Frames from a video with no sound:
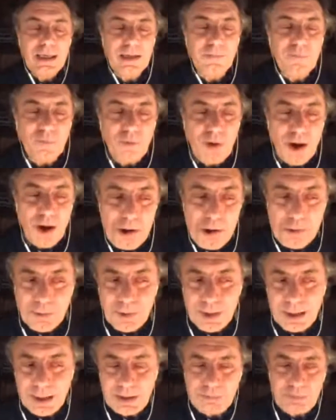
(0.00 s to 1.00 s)
In French,
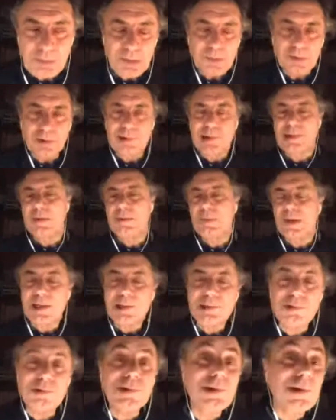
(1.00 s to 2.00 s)
people say
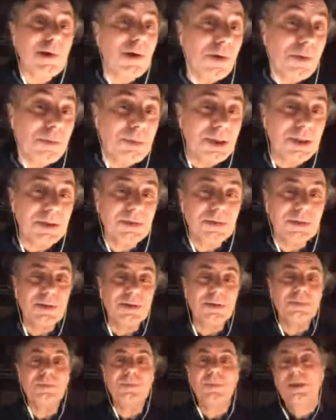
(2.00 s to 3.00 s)
Bensusan, but
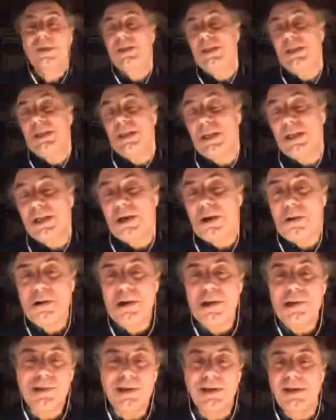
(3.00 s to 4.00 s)
in
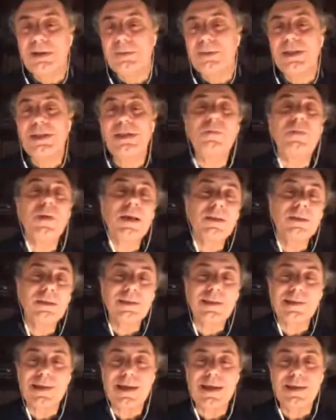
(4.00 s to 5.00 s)
English, it's a little bit difficult
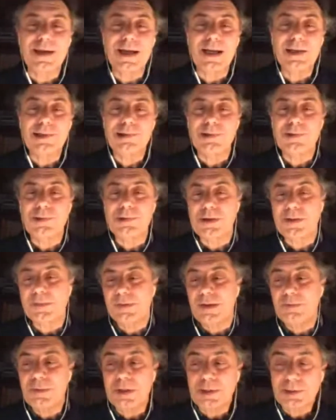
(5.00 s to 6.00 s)
to say that. So
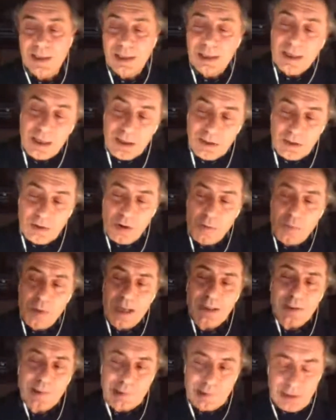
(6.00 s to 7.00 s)
sometimes, you know,
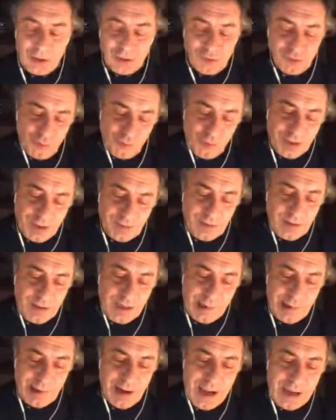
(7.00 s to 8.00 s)
when you see it
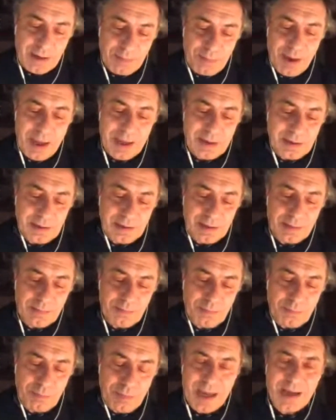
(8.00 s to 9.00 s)
written, it's like Ben
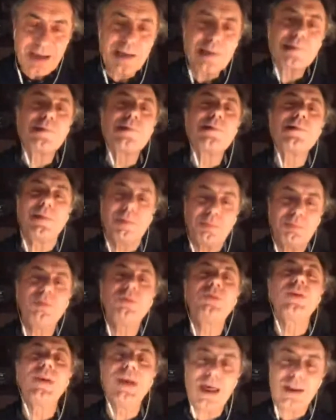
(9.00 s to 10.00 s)
and Susan
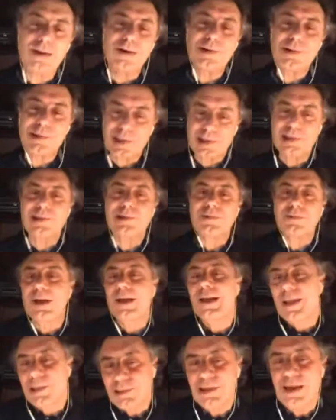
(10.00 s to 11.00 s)
put together. This is
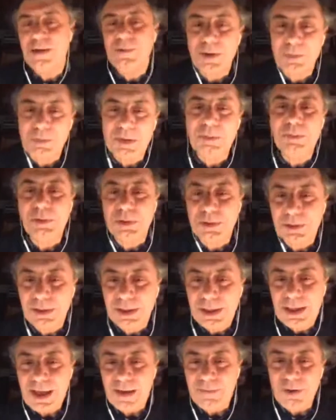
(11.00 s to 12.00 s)
what I say when
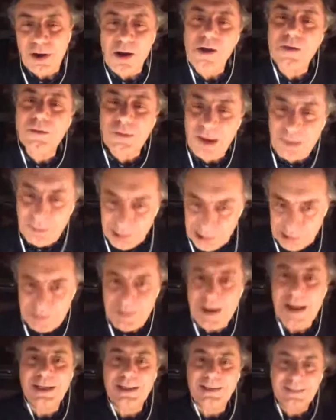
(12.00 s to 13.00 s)
people have a hard time to
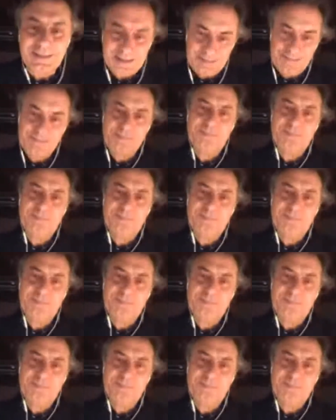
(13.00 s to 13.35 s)
spell it.